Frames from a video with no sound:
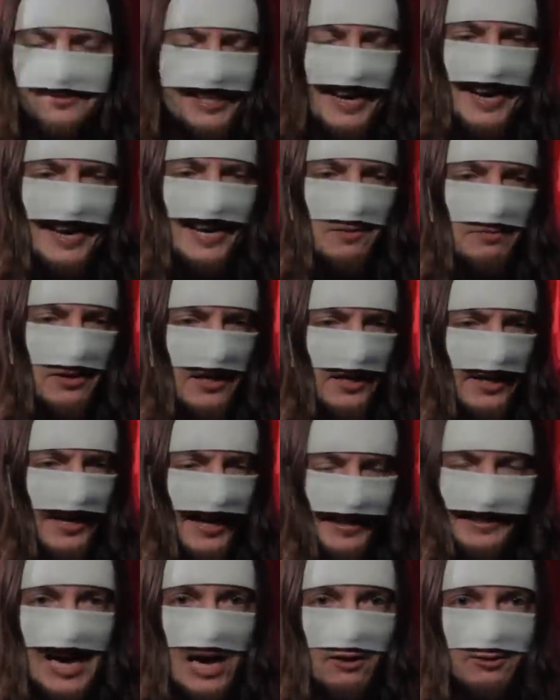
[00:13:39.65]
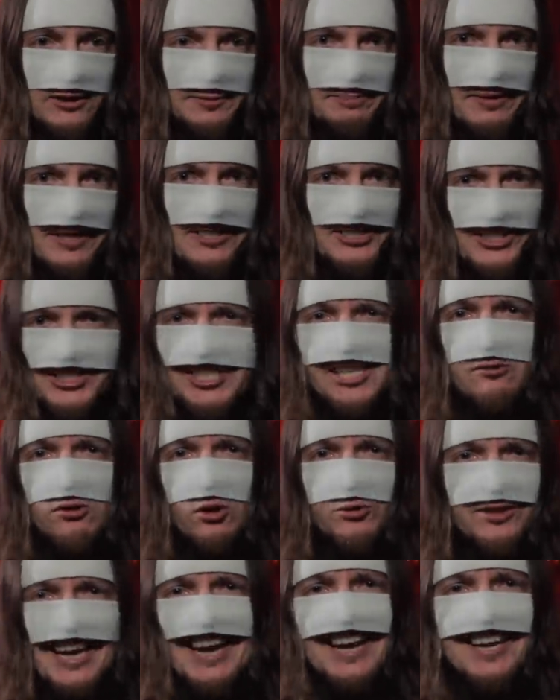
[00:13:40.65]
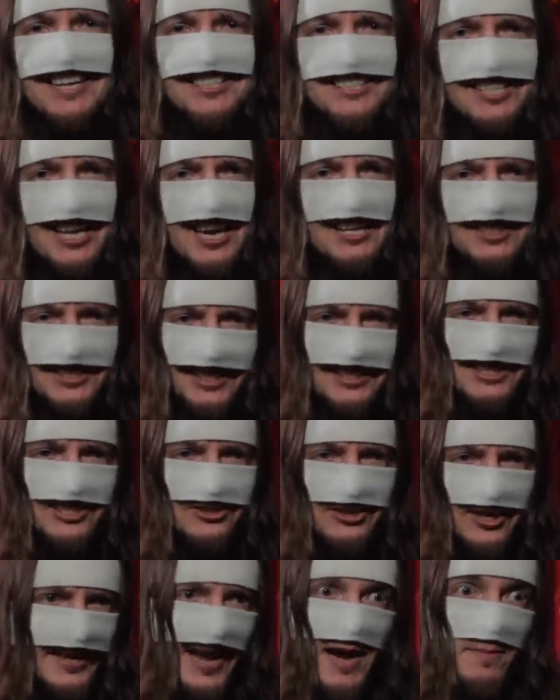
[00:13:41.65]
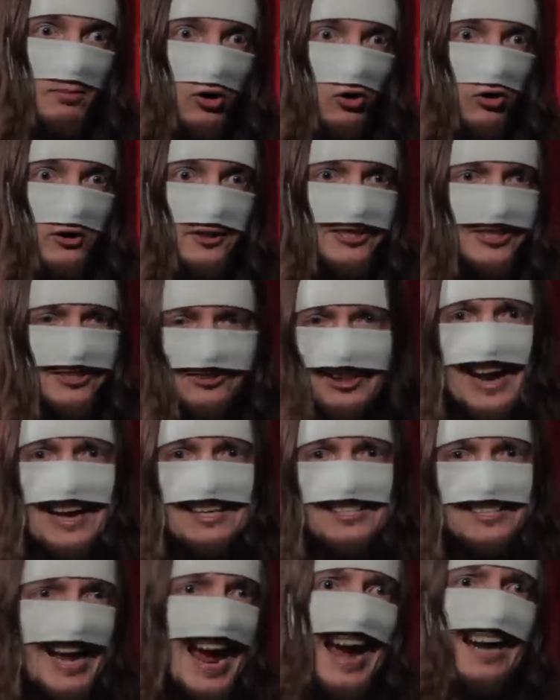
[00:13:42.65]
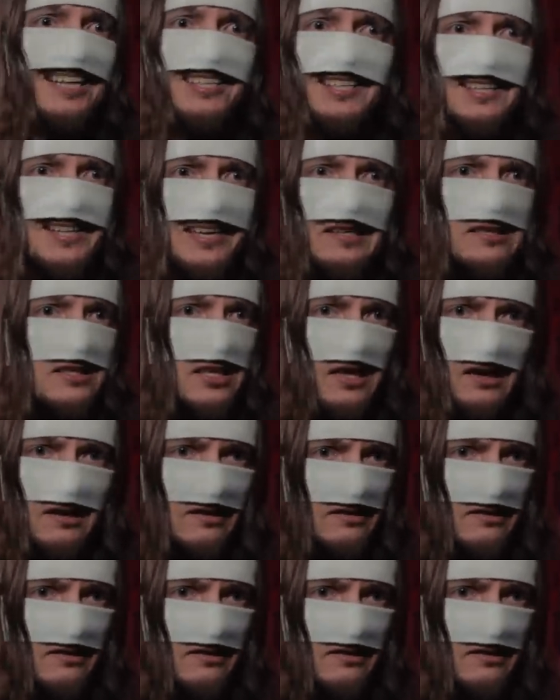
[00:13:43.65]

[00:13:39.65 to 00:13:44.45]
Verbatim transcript: Damn, and now it's been zero days since the neighborhood's last accident.